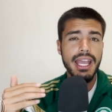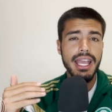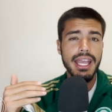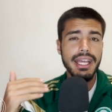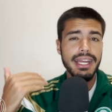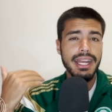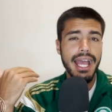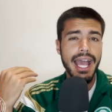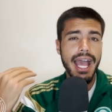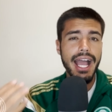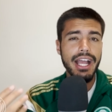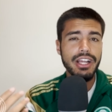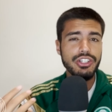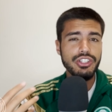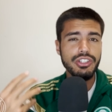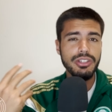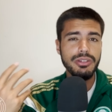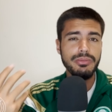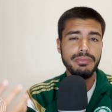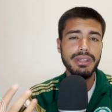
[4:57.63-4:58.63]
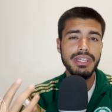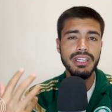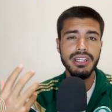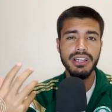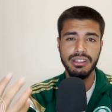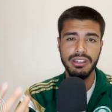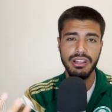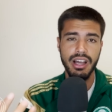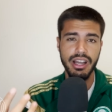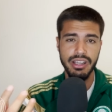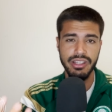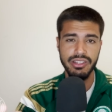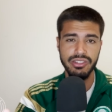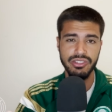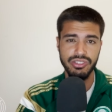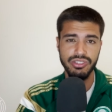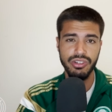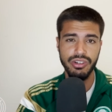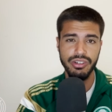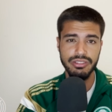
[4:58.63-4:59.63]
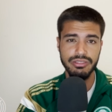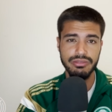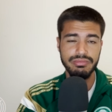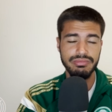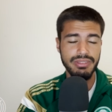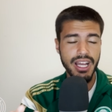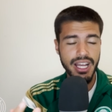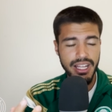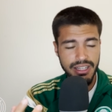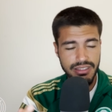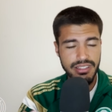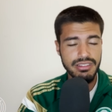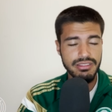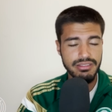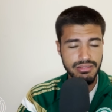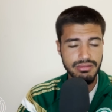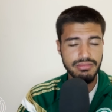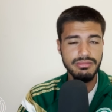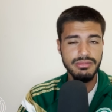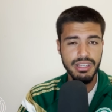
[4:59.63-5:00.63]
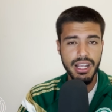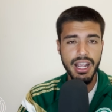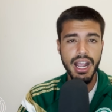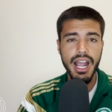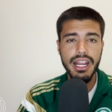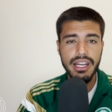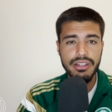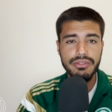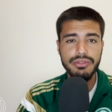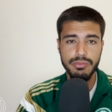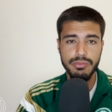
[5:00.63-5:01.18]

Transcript: and actually be a lock-in starter. That is kind of